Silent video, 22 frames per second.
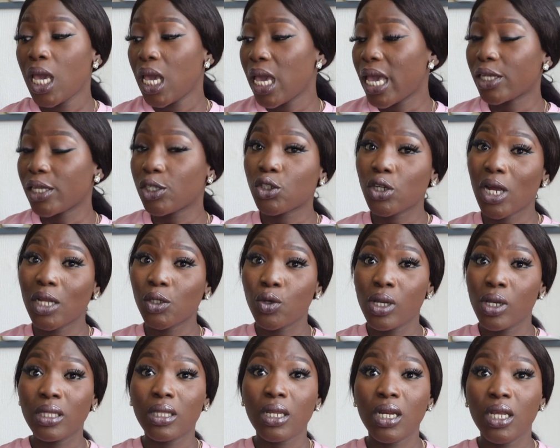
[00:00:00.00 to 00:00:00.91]
extra
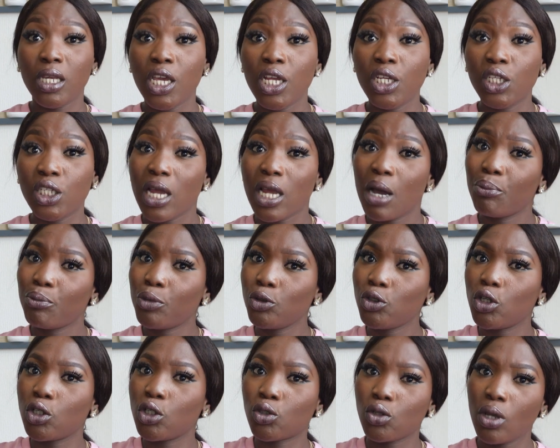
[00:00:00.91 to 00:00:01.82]
23 kg and
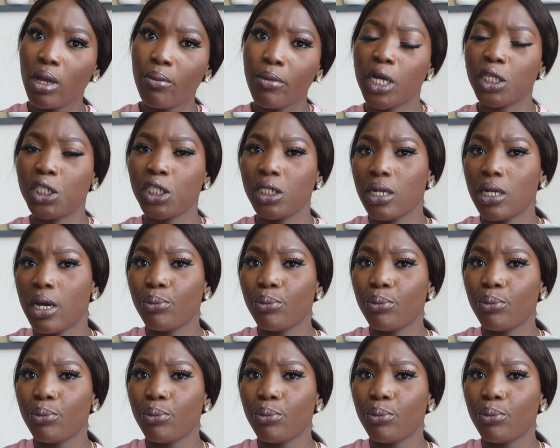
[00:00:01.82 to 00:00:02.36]
put your sewing machine